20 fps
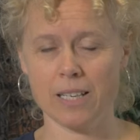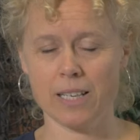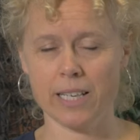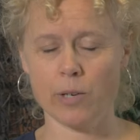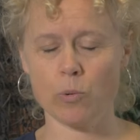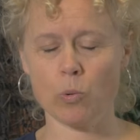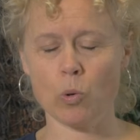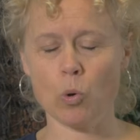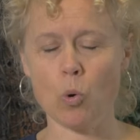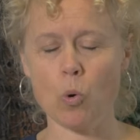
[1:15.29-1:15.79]

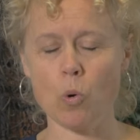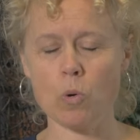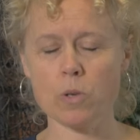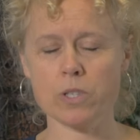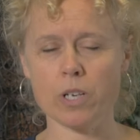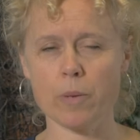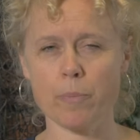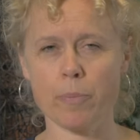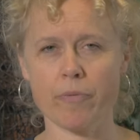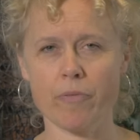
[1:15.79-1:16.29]
It will
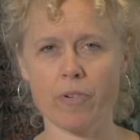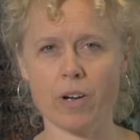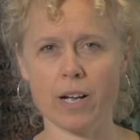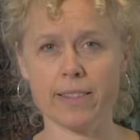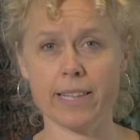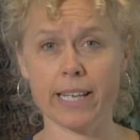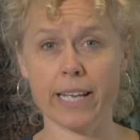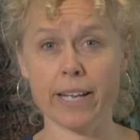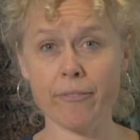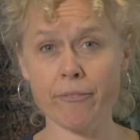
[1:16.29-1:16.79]
also
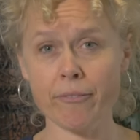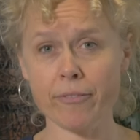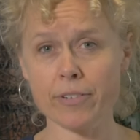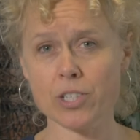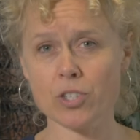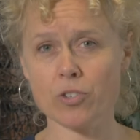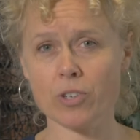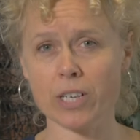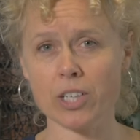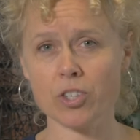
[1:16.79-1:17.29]
provide the
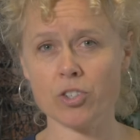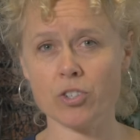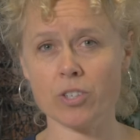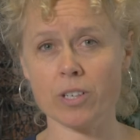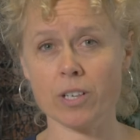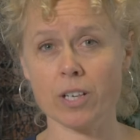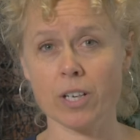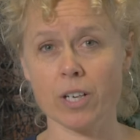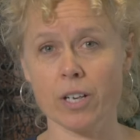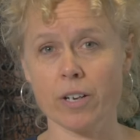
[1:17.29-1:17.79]

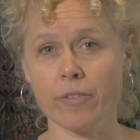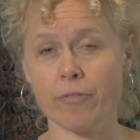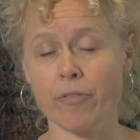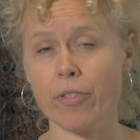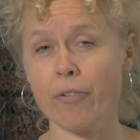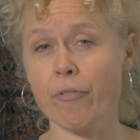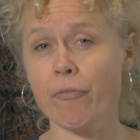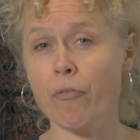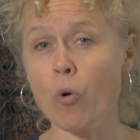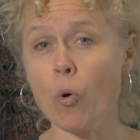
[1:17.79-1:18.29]
infrastructure for
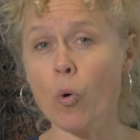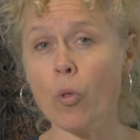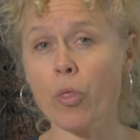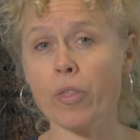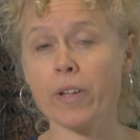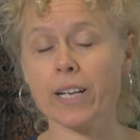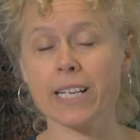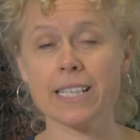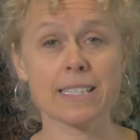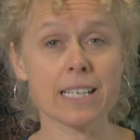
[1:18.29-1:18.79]
the
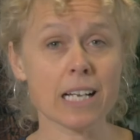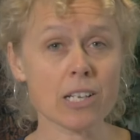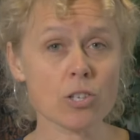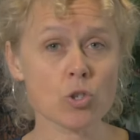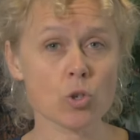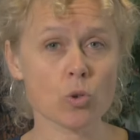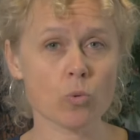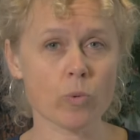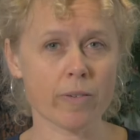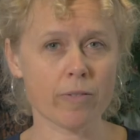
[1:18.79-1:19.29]
fourth
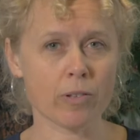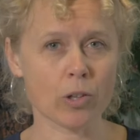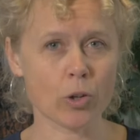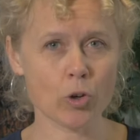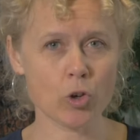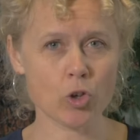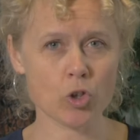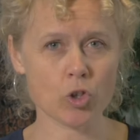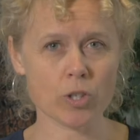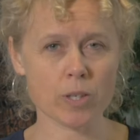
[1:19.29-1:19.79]
industrial
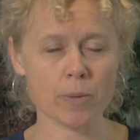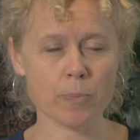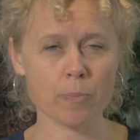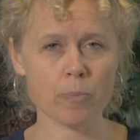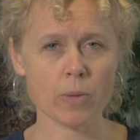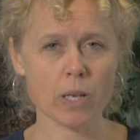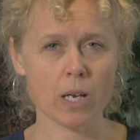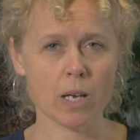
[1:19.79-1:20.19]
revolution